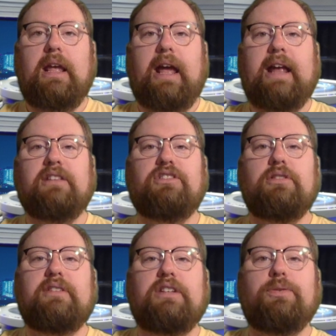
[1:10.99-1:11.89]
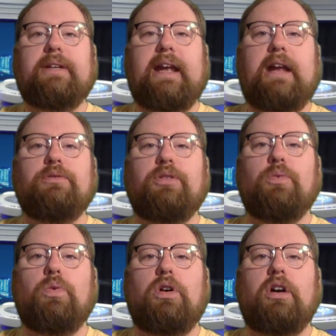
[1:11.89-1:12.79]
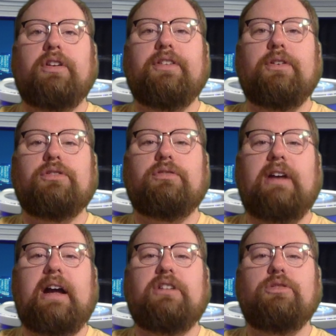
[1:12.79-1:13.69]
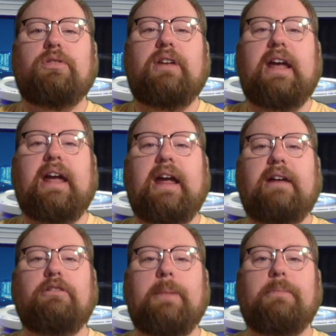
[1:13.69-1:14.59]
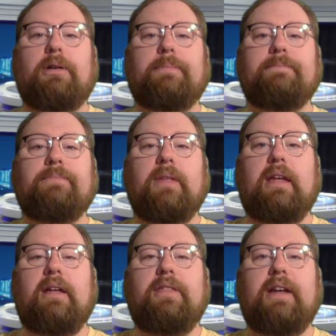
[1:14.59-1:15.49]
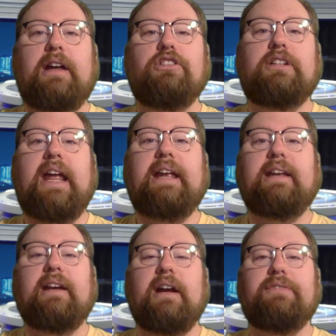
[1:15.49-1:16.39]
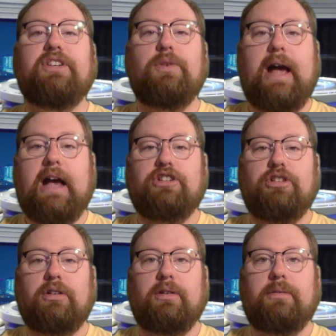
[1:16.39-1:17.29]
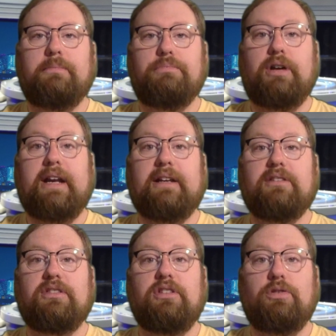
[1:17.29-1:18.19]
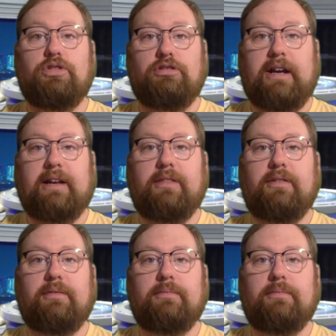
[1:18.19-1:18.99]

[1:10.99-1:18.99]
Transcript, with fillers: And students, as you engage with the world and those around you today, remember the undertaking of new action brings new strength.